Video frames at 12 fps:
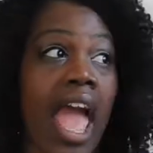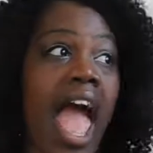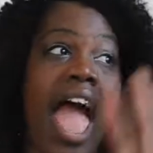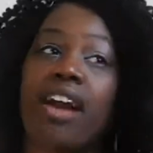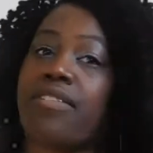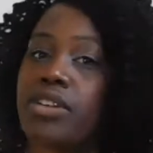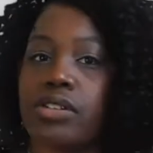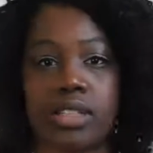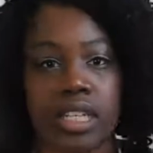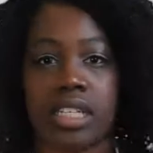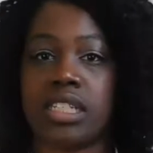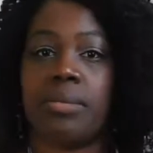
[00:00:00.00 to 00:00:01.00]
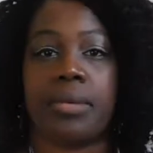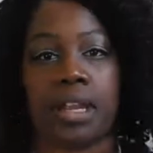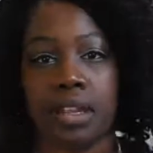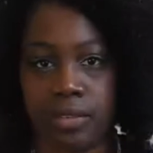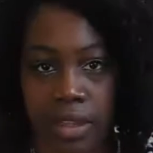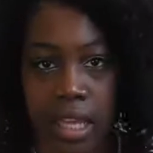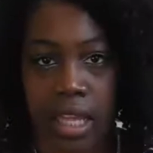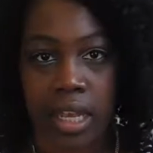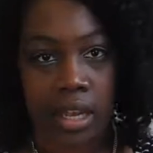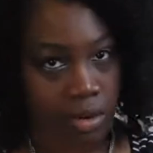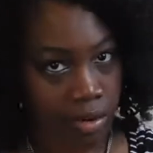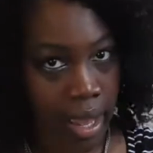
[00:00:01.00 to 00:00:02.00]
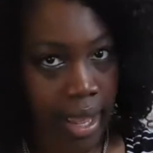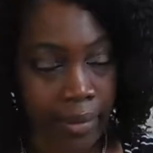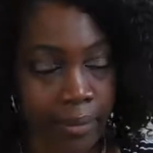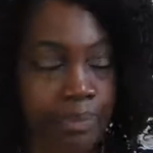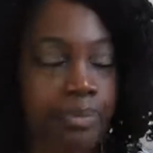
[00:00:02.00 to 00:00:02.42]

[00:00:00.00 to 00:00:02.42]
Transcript: half of those things I'm not even getting, okay?